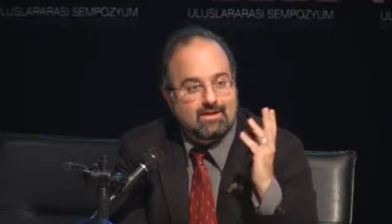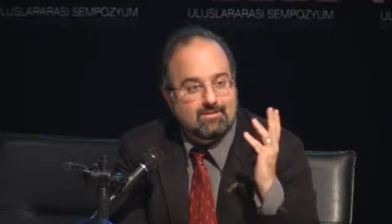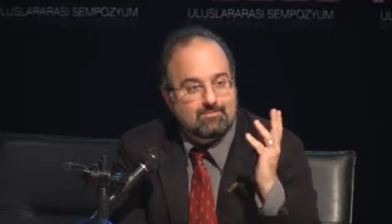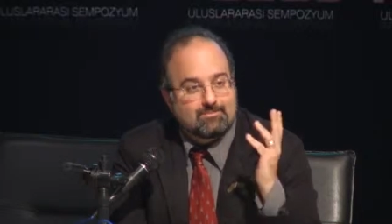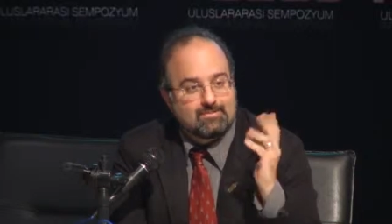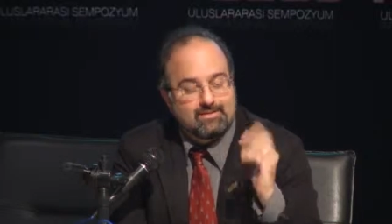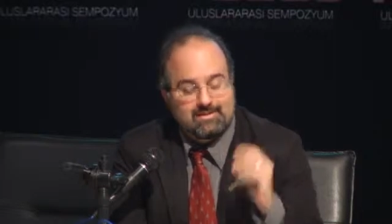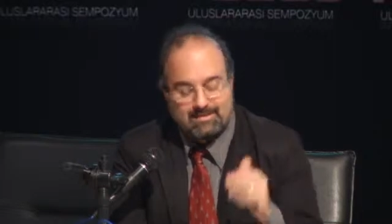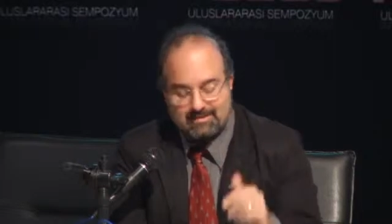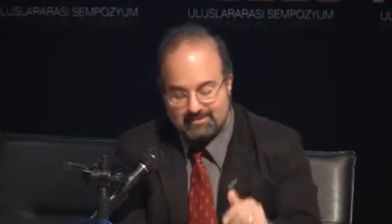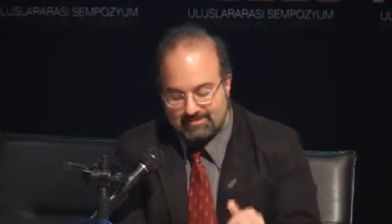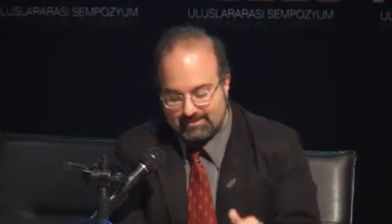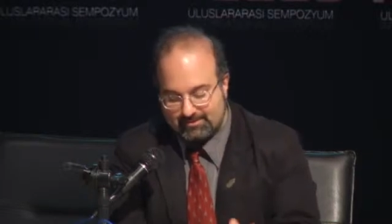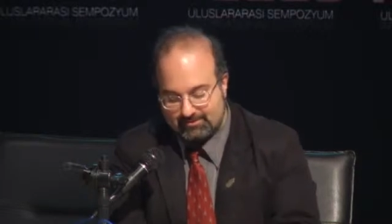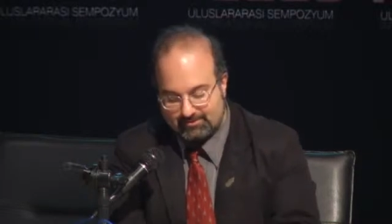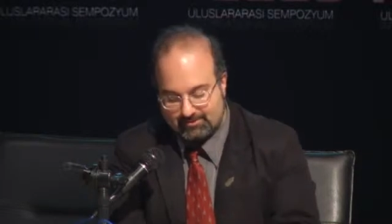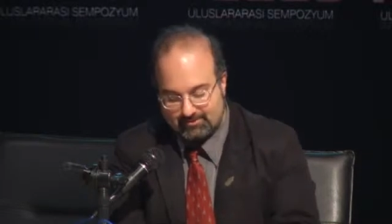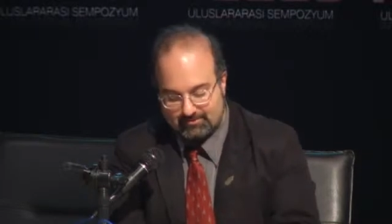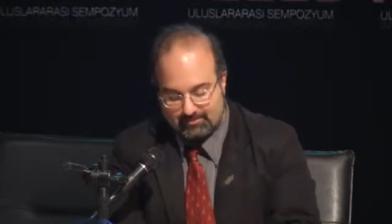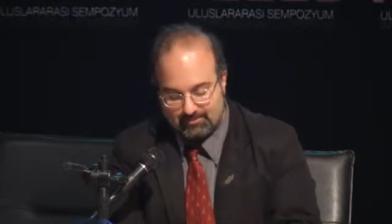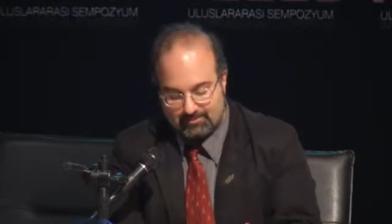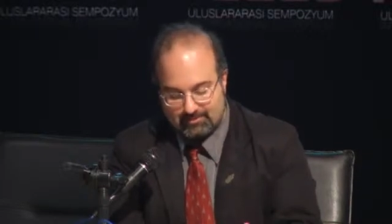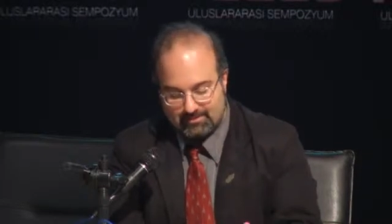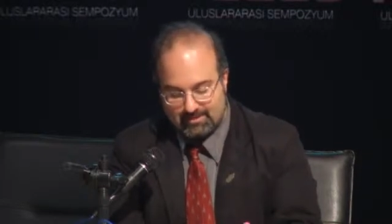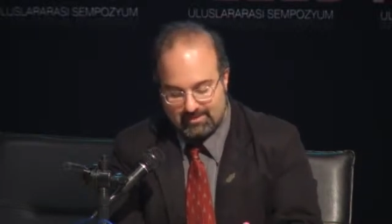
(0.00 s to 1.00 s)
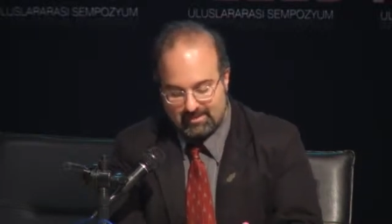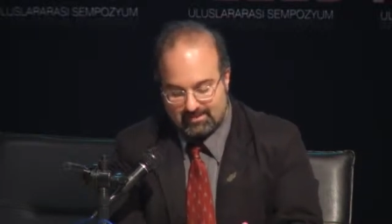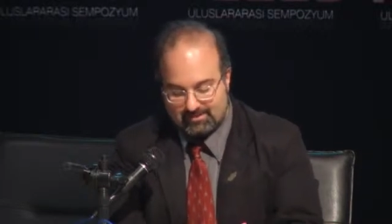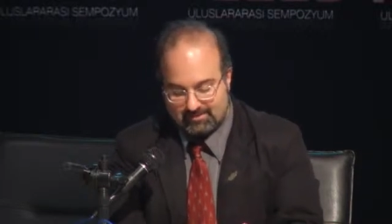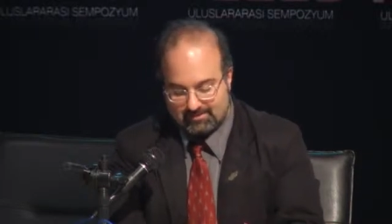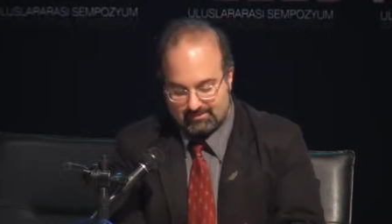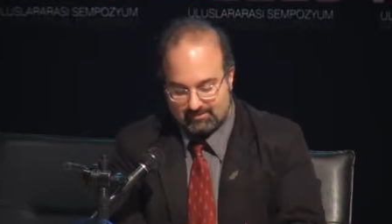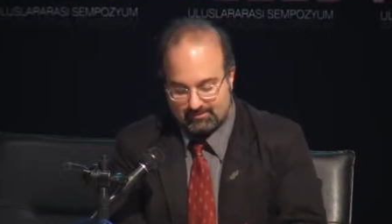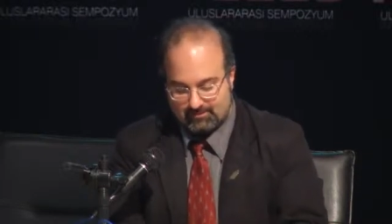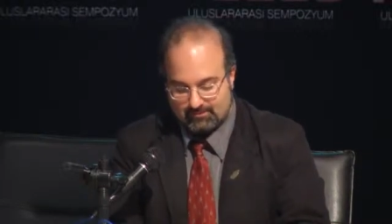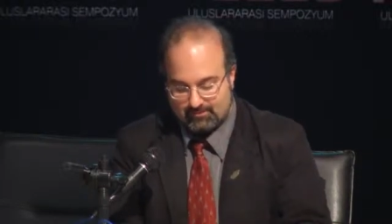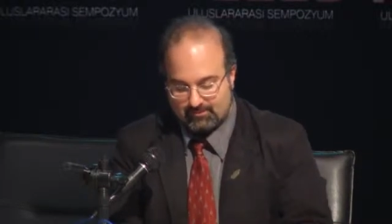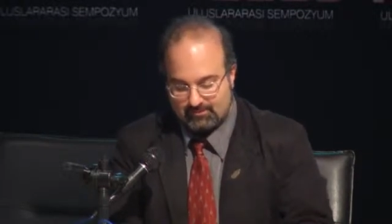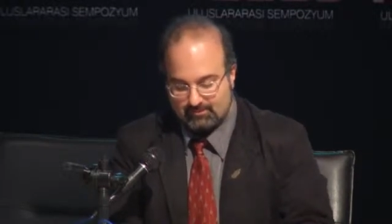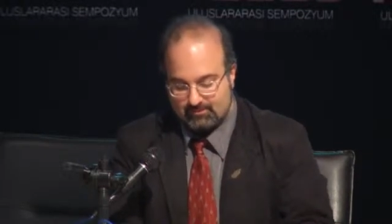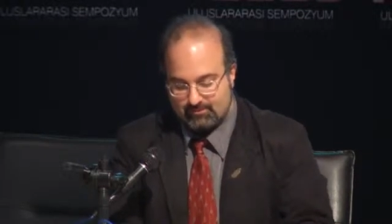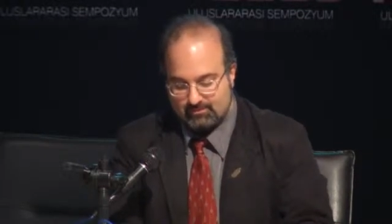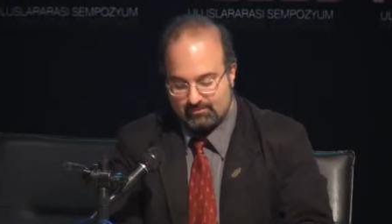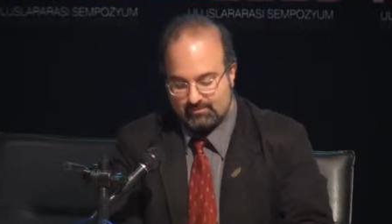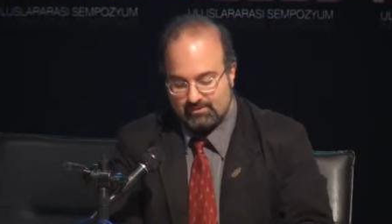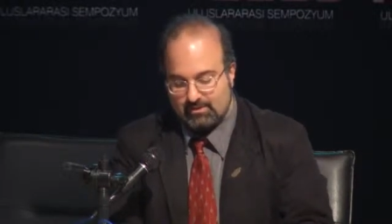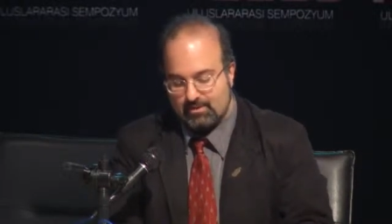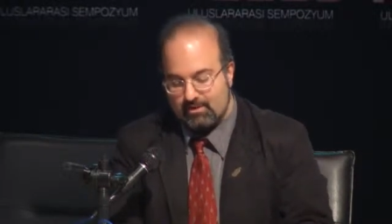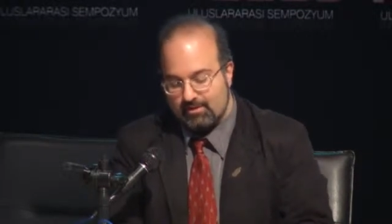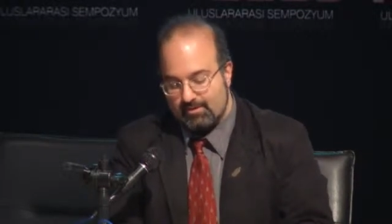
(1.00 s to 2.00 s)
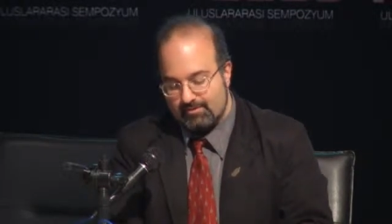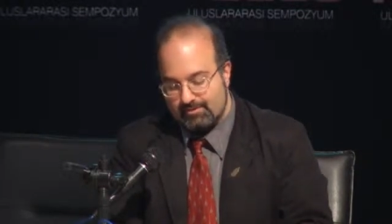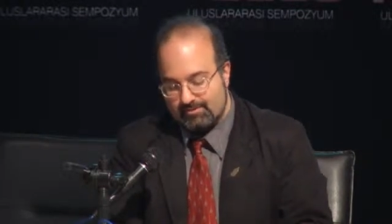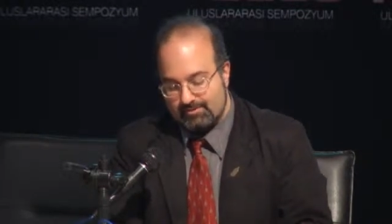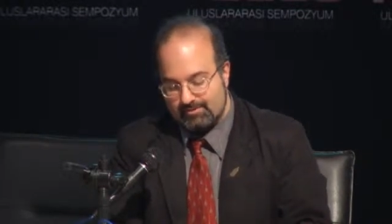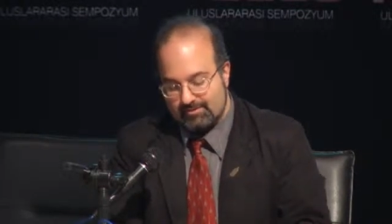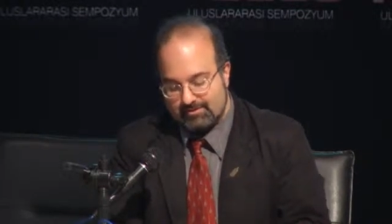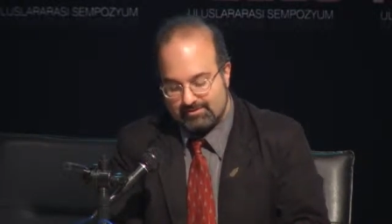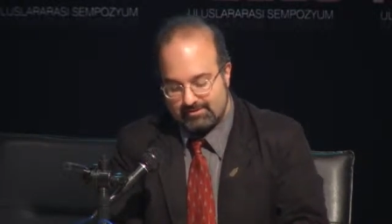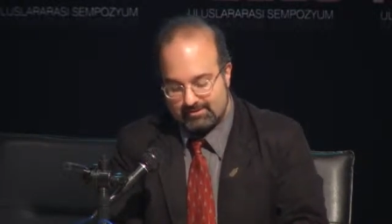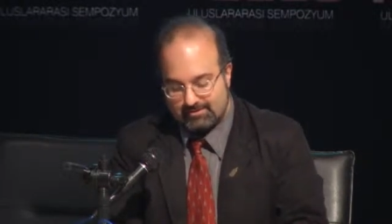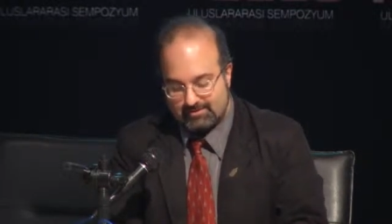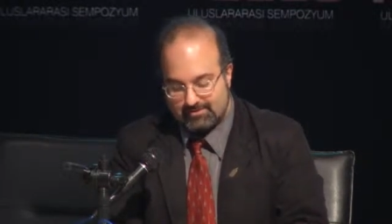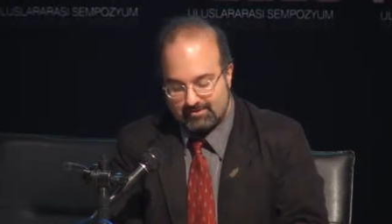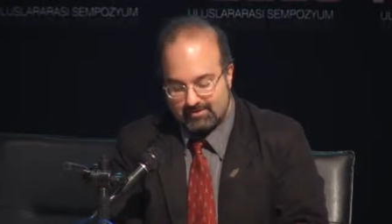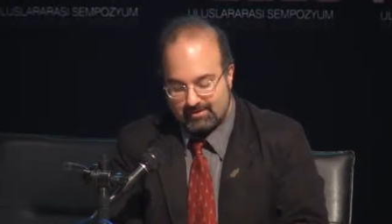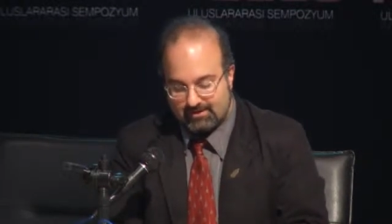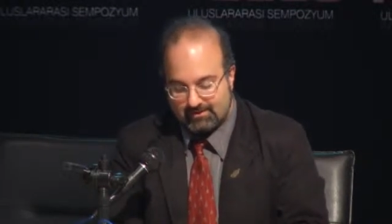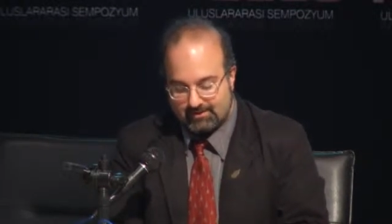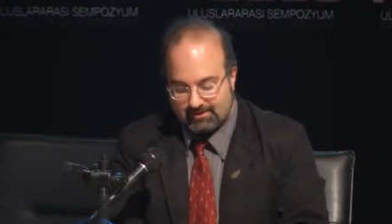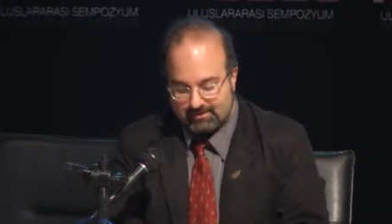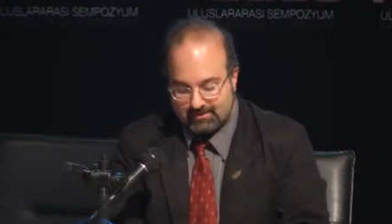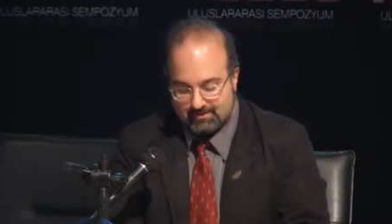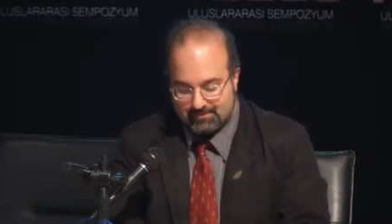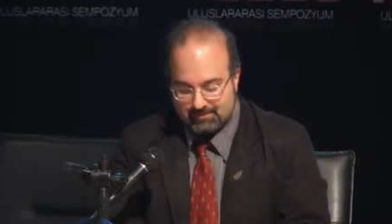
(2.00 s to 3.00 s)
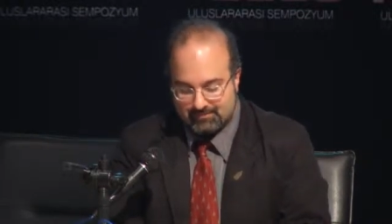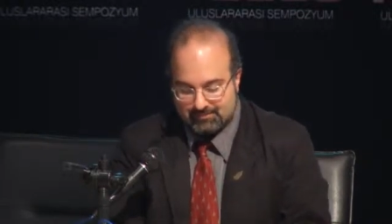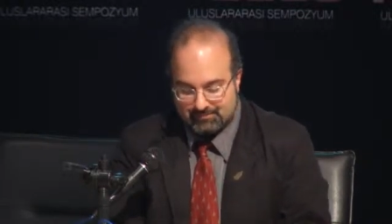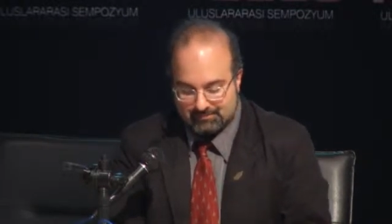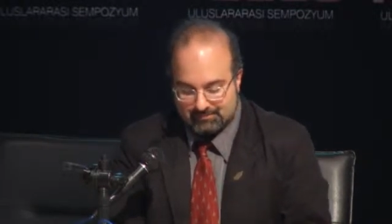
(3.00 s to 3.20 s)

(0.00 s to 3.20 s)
please attribute that to the author, inshallah.